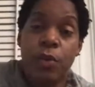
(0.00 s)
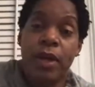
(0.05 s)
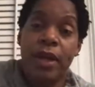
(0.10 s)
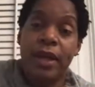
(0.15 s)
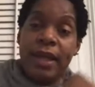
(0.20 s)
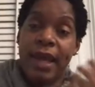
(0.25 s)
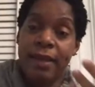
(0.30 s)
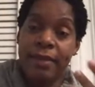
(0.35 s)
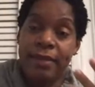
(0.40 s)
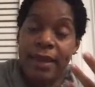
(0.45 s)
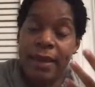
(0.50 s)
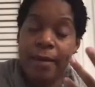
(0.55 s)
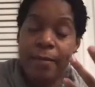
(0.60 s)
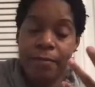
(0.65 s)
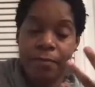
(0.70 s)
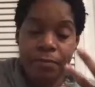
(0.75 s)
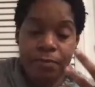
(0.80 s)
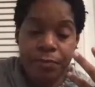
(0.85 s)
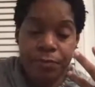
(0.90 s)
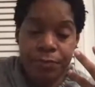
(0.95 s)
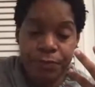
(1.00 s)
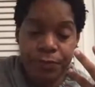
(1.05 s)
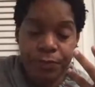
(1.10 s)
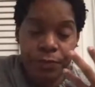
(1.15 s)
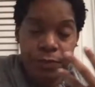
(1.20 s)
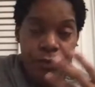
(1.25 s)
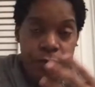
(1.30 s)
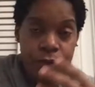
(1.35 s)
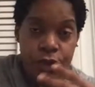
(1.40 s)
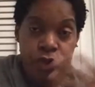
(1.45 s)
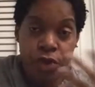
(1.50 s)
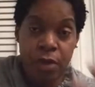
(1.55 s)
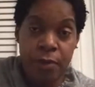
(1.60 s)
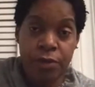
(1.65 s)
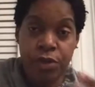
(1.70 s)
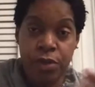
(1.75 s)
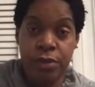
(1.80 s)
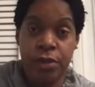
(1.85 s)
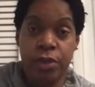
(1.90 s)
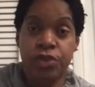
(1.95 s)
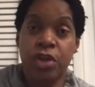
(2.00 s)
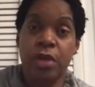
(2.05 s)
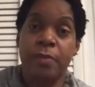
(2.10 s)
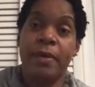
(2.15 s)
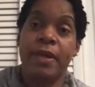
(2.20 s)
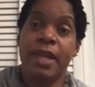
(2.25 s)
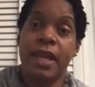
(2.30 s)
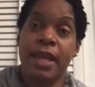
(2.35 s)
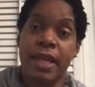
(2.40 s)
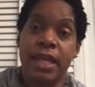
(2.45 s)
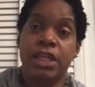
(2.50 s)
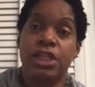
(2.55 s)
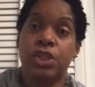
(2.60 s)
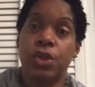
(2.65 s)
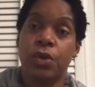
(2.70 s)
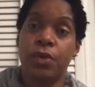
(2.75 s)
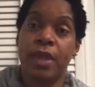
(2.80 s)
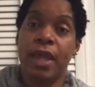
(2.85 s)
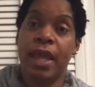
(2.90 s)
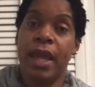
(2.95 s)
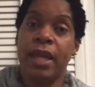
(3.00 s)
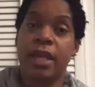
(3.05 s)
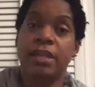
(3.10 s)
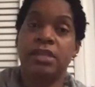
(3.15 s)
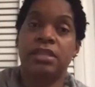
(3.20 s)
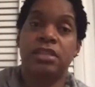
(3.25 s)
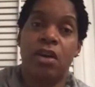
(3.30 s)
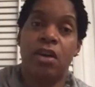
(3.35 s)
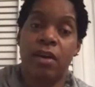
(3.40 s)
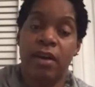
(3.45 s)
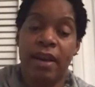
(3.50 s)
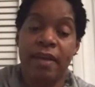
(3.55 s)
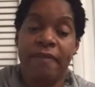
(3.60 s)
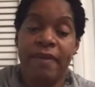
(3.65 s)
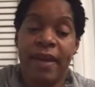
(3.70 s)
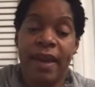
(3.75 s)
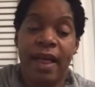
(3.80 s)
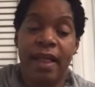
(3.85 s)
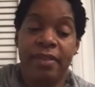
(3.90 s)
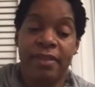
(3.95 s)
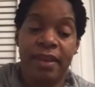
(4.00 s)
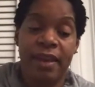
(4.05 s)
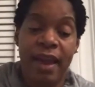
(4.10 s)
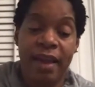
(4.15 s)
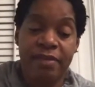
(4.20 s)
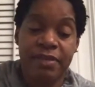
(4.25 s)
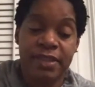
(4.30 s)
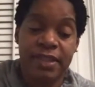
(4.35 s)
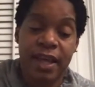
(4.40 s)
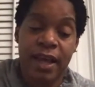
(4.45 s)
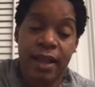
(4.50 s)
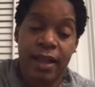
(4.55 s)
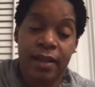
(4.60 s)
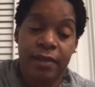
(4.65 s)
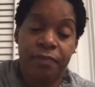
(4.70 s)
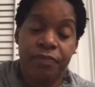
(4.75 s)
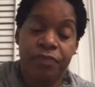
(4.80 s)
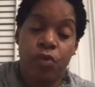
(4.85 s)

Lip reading: You want to get them the treatment they need so they start living healthy lifestyle.